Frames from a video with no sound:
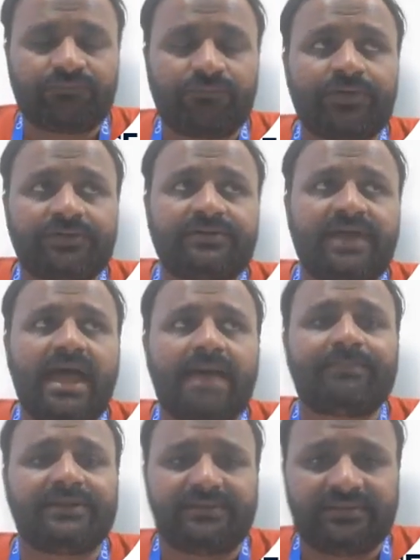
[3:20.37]
What
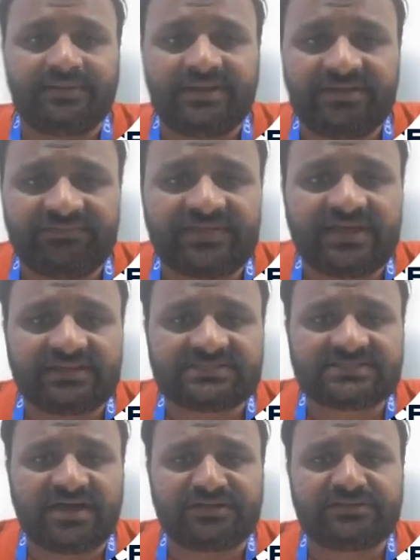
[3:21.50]
happen if there is
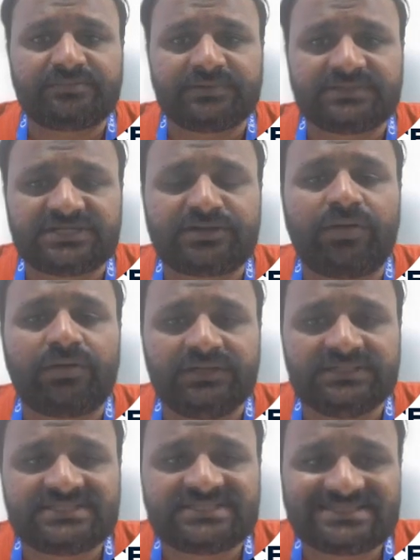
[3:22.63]
another person called
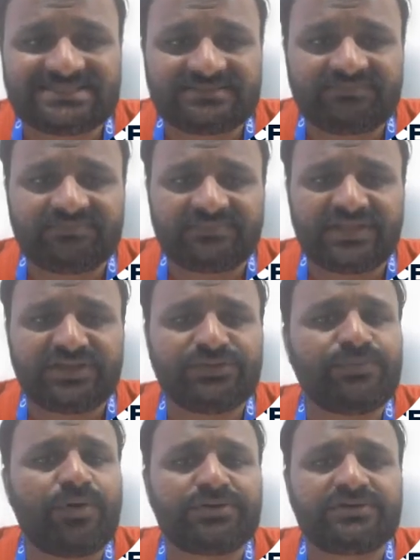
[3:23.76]
Liz? Then you
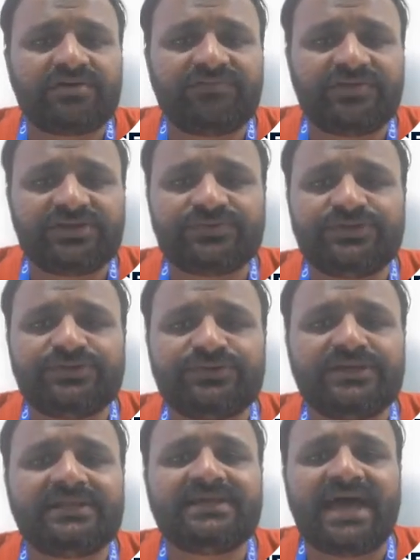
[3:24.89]
want a way to
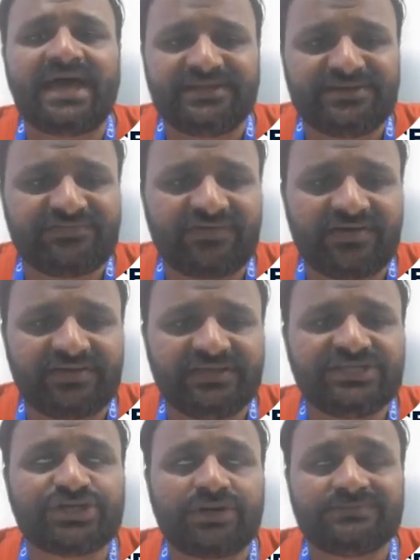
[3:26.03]
uniquely identify
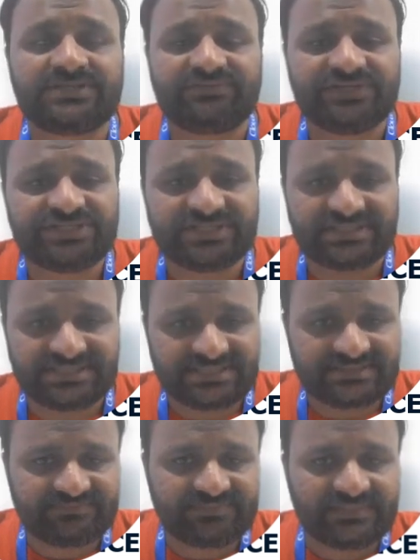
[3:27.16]
each observations.